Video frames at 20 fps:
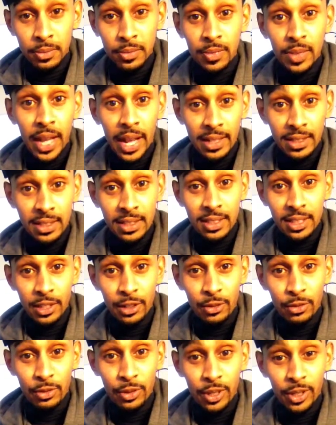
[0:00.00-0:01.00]
that's
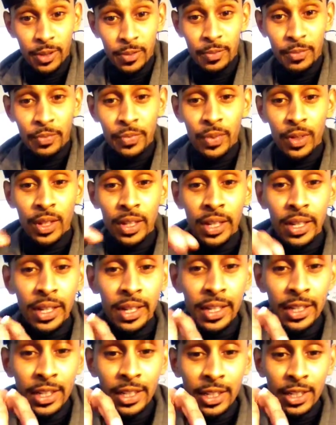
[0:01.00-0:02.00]
different.
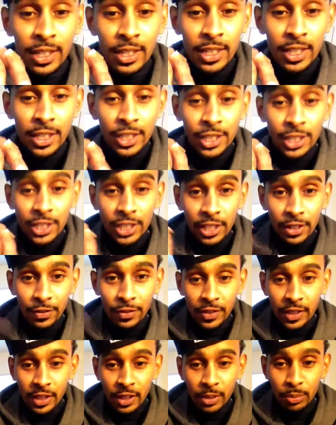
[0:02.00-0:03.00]

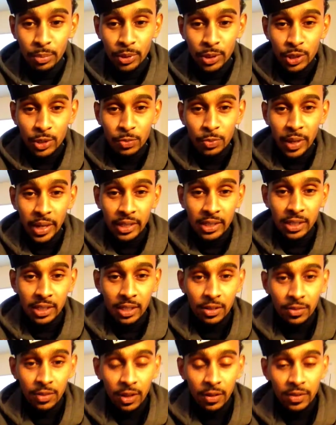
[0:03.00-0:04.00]
Shifting
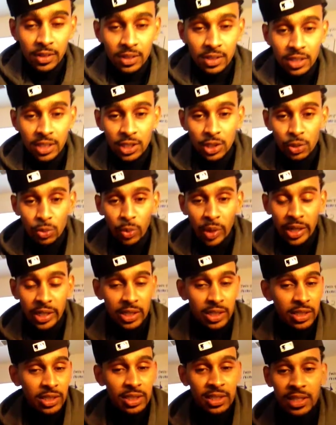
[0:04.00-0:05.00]
perspective of the
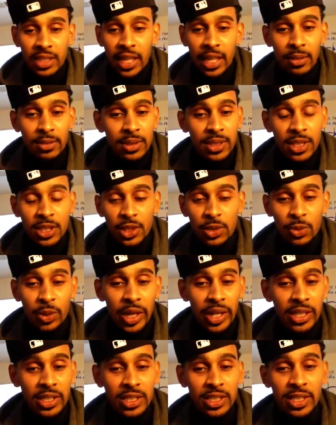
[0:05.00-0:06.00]
situation, same
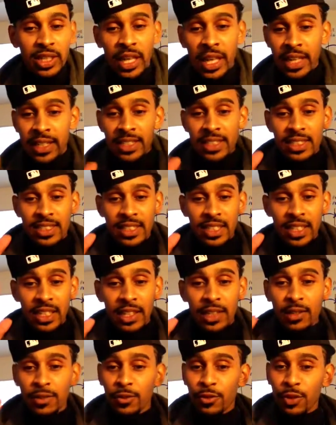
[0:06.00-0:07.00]
situation
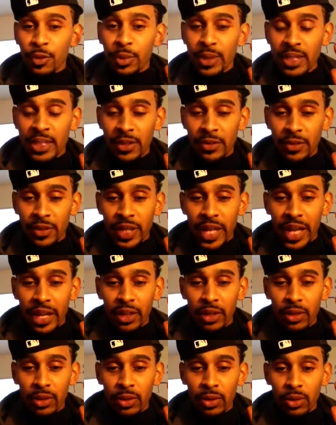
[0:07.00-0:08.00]
seen from a different
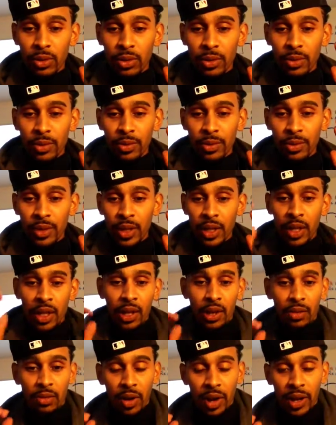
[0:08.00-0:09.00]
angle.
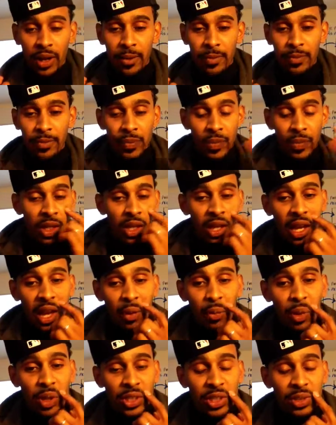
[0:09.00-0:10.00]
All right?
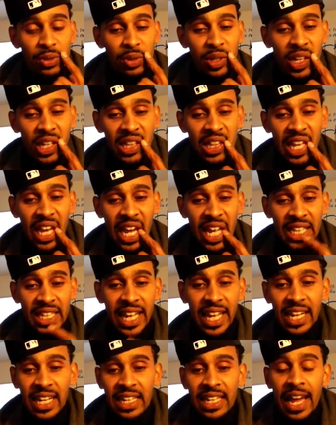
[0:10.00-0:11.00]
And once you get that
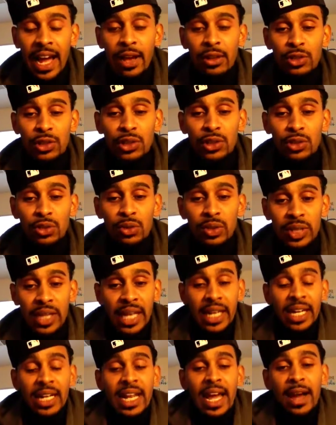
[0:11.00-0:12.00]

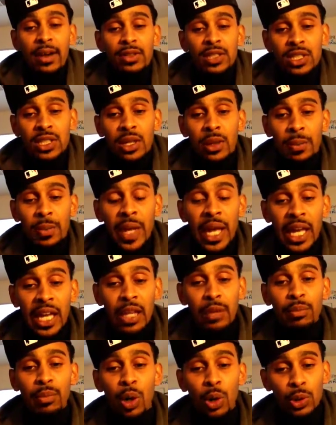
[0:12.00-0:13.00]
allows some
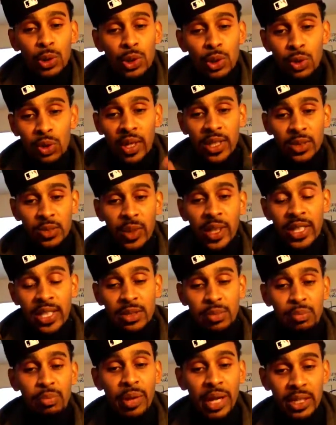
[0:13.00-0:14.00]
emotional as well
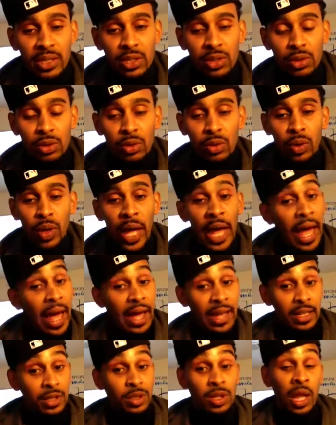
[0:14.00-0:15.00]
as mental
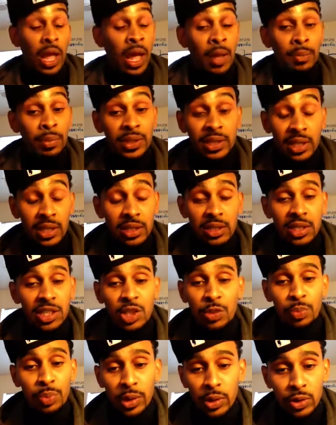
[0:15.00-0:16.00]
and potentially
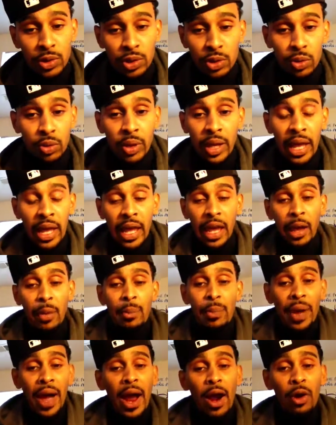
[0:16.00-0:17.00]
spiritual
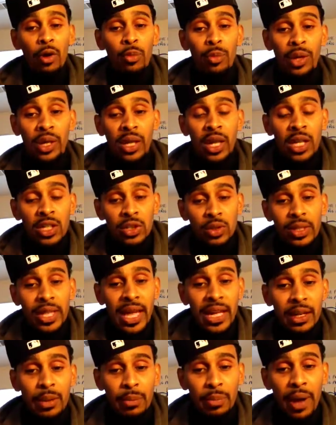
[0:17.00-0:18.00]
empowerment. So
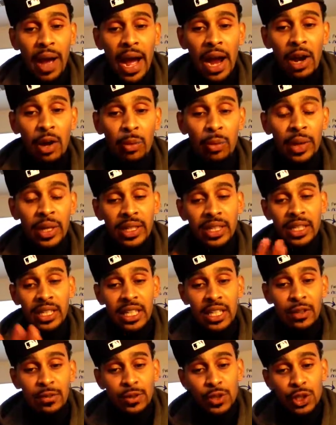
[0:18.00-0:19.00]
that empowerment
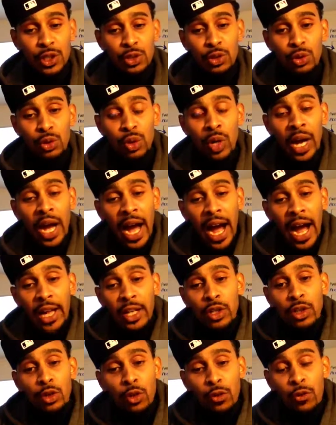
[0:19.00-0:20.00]
gives you a
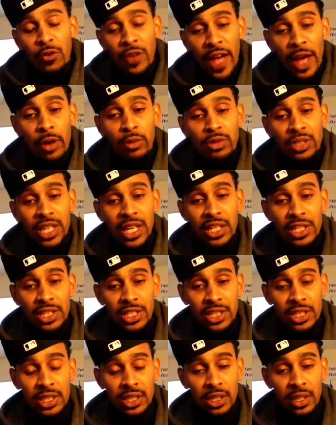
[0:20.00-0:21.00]
new
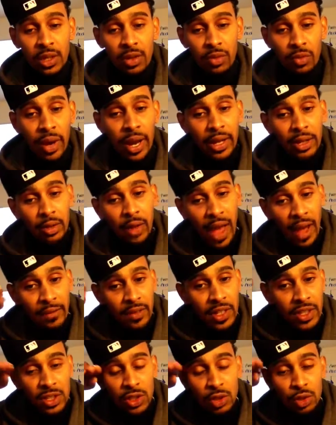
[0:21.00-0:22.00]
foundation, right? You have
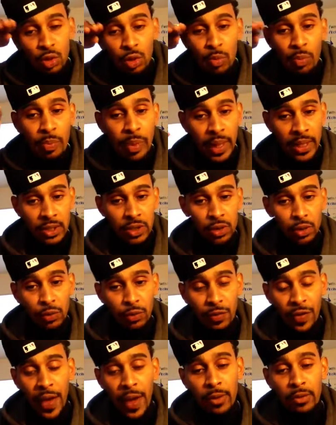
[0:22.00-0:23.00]
this new mental
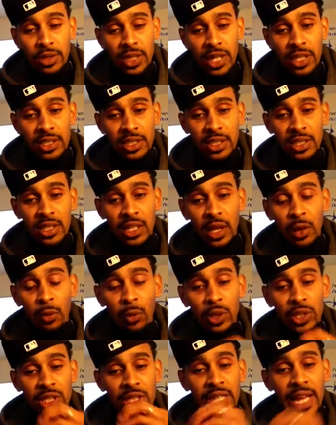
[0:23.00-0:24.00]
foundation in
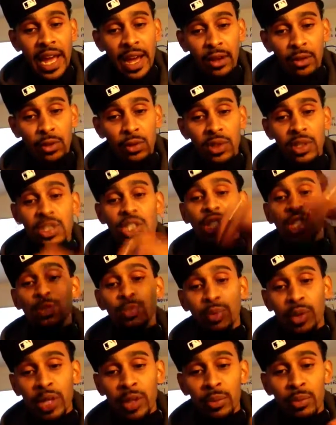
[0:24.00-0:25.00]
which now you can
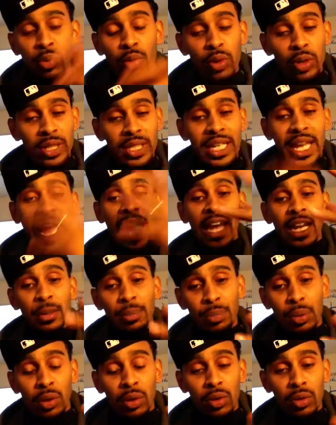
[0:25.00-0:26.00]
springboard,
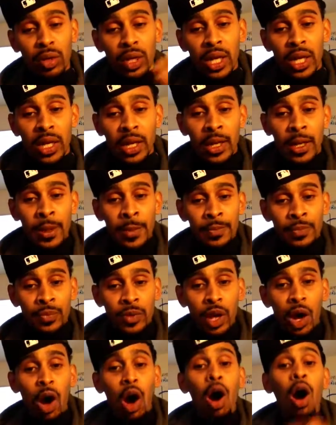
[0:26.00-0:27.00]
catapult
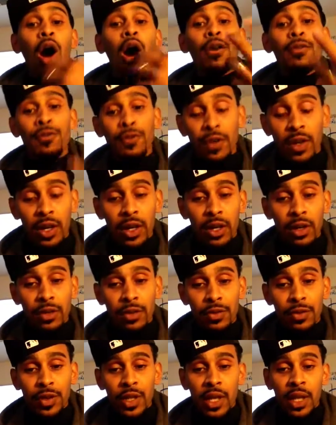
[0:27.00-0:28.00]
off
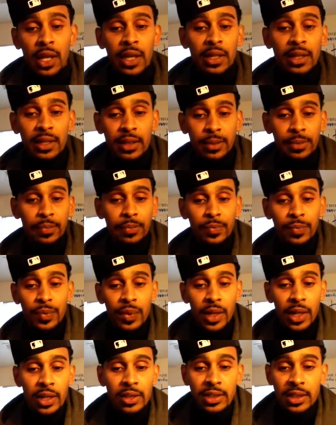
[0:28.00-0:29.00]
of.
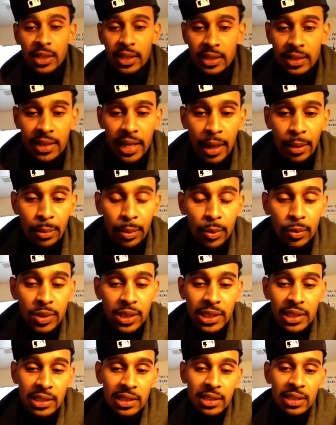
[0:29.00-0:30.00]
Here's an example.
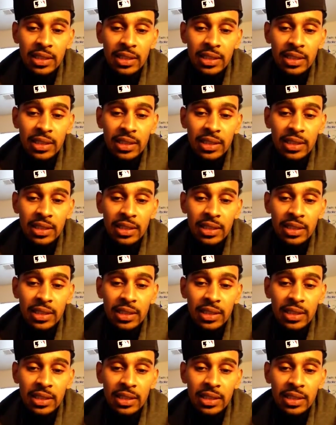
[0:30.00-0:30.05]
Jesus